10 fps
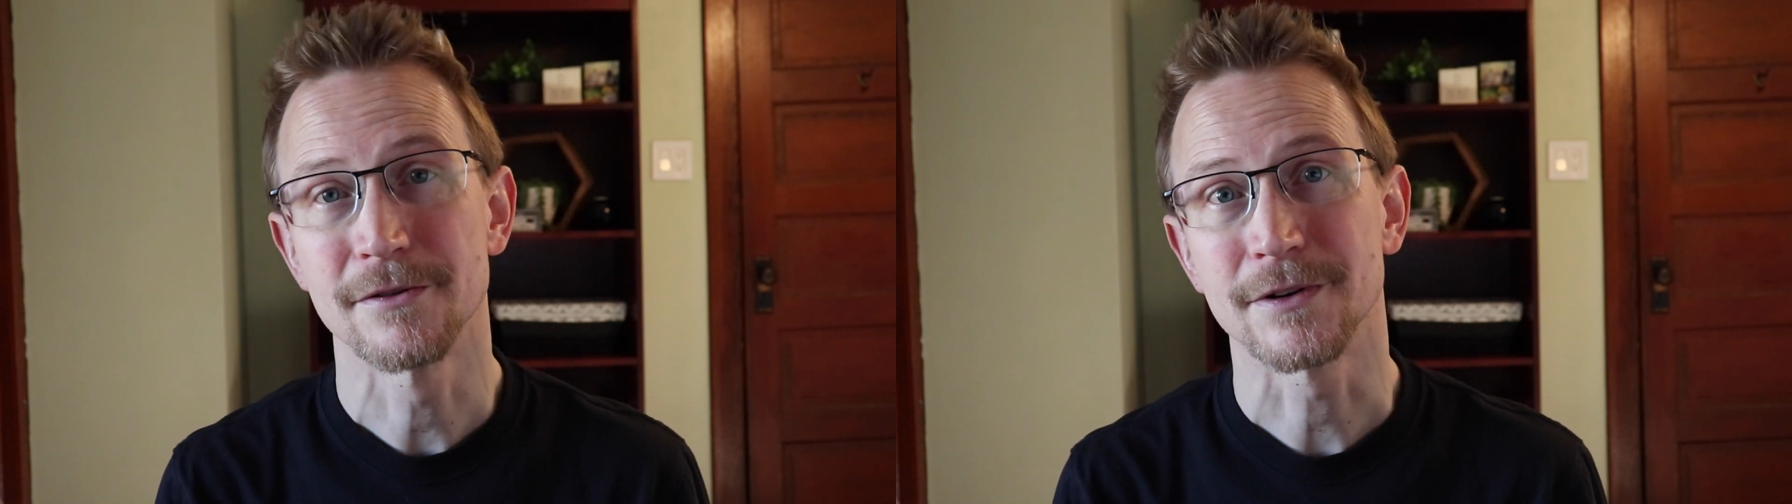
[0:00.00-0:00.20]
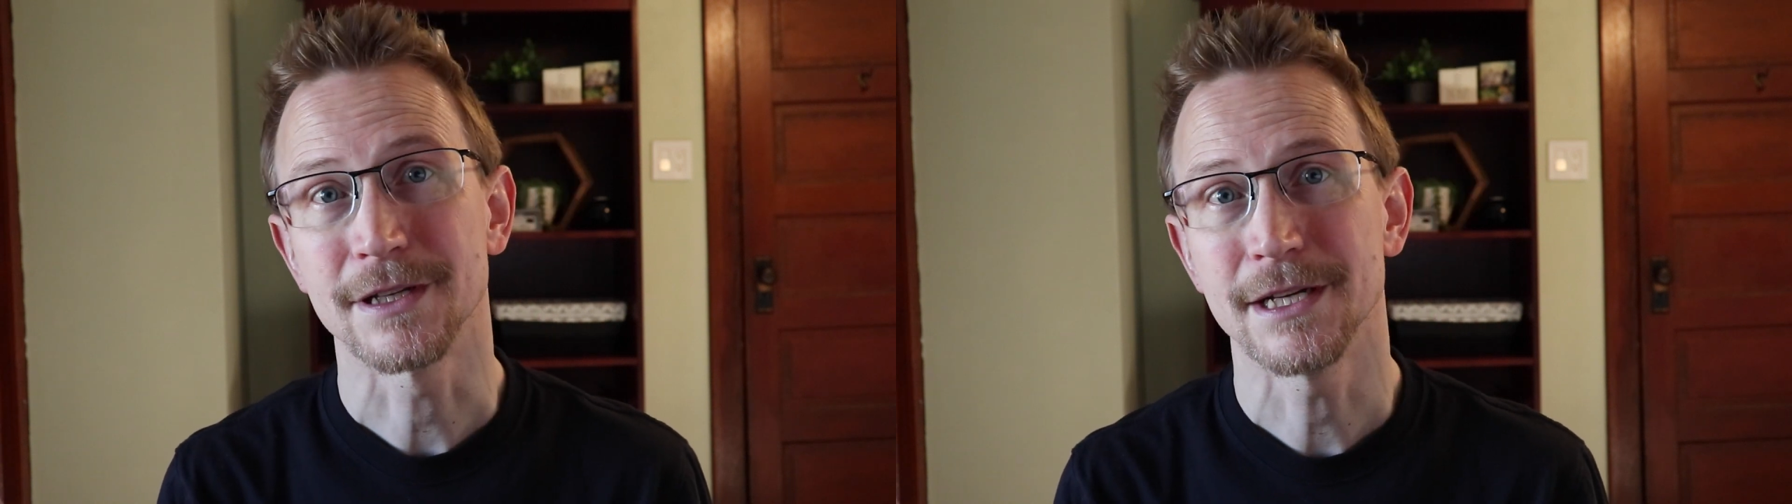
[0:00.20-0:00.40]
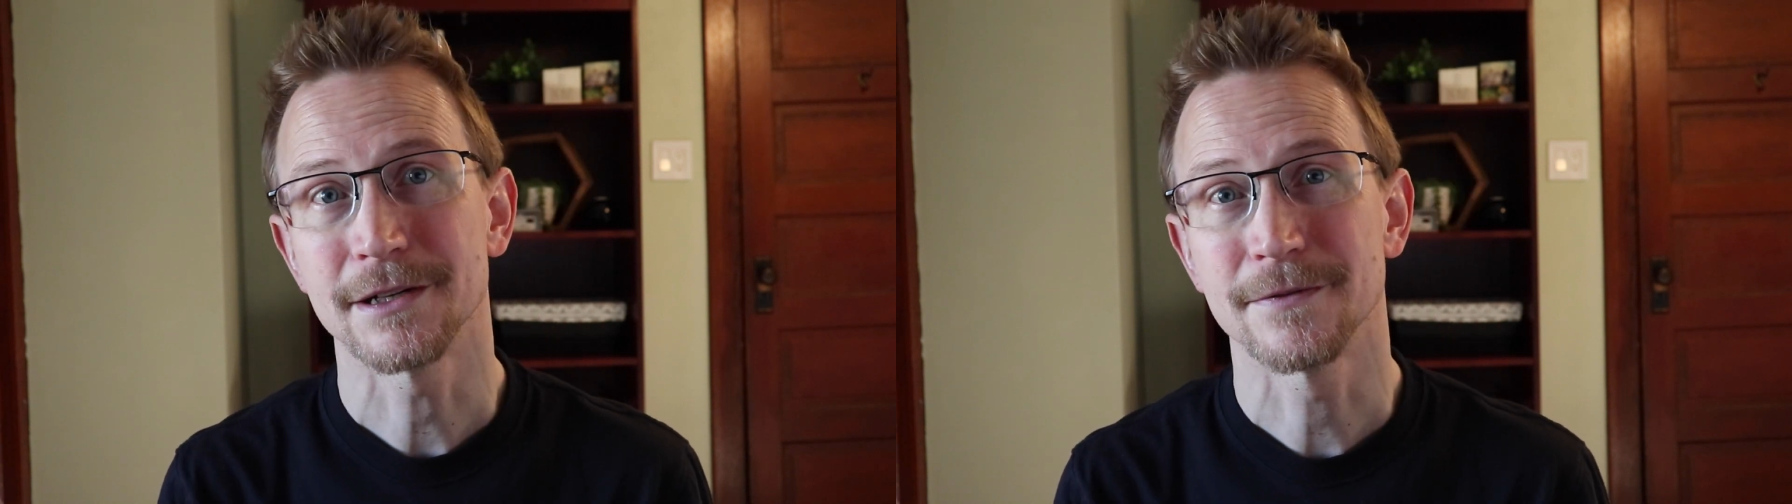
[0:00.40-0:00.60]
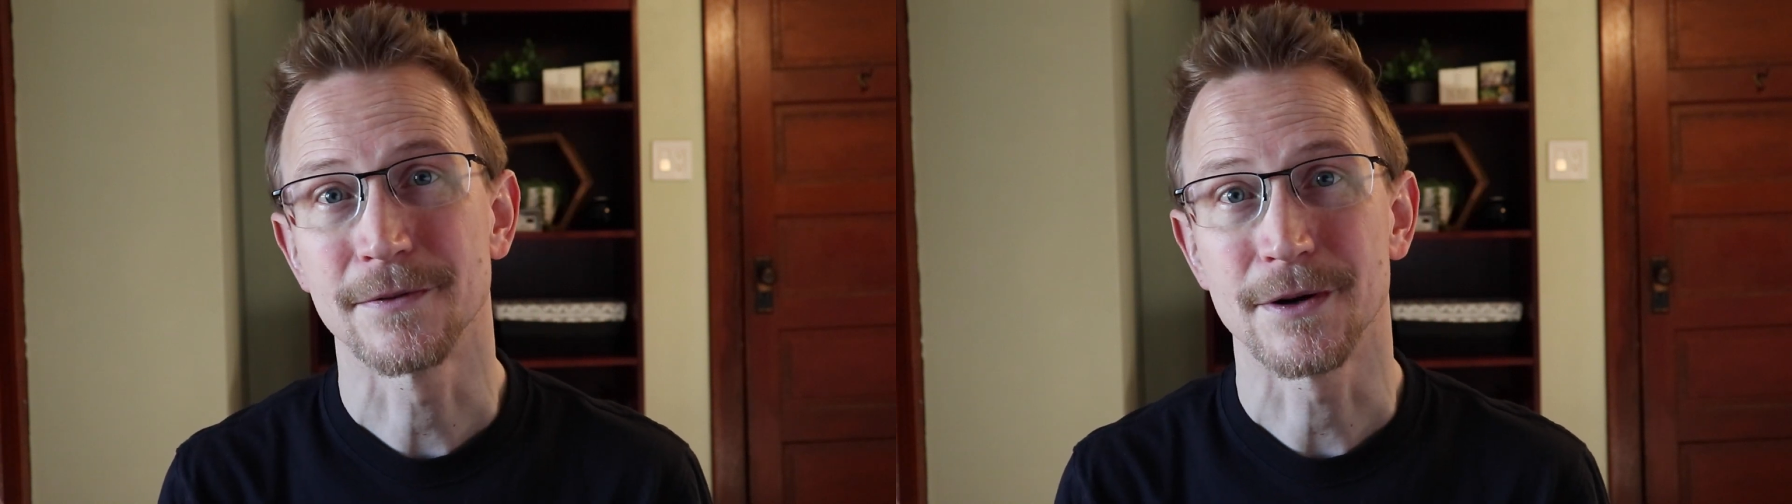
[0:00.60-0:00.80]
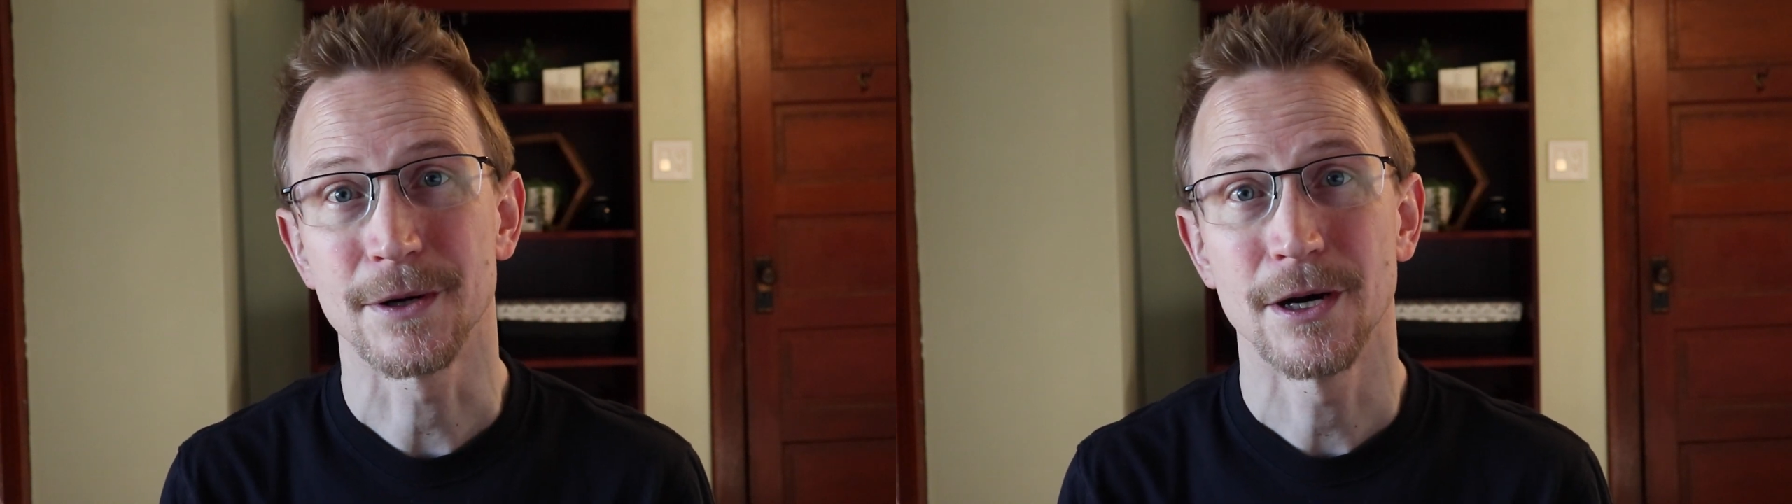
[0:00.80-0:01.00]
over year
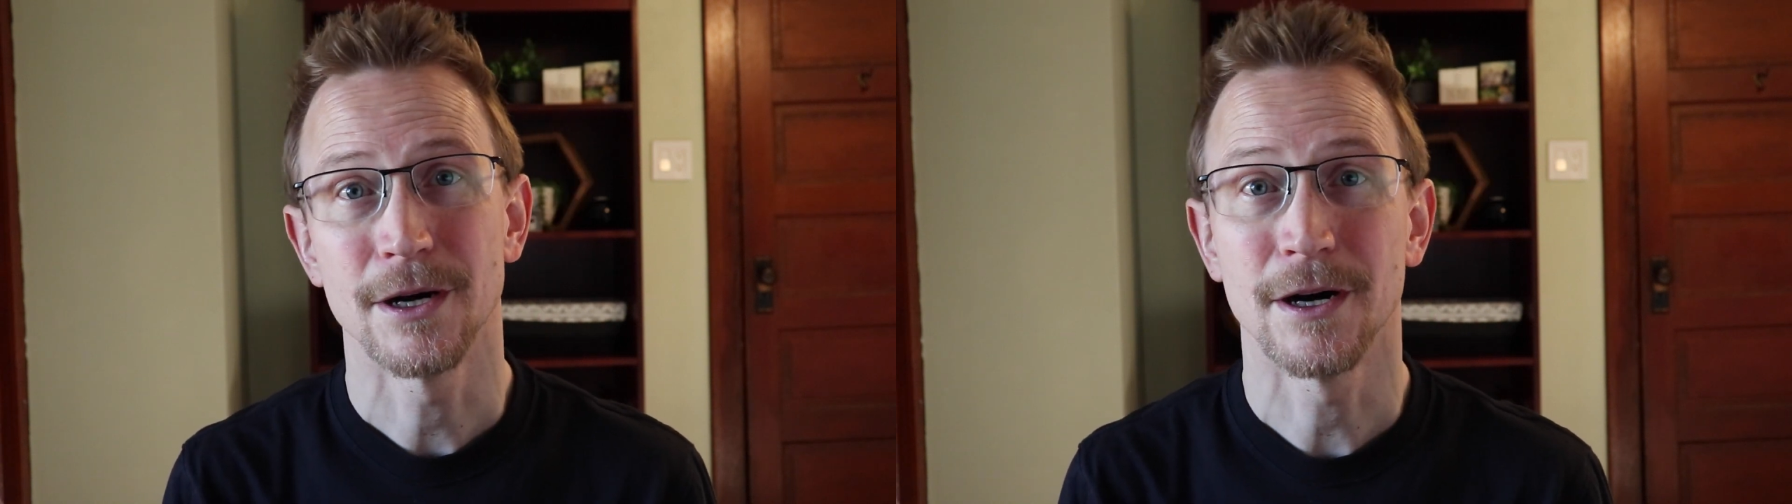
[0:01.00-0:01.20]
for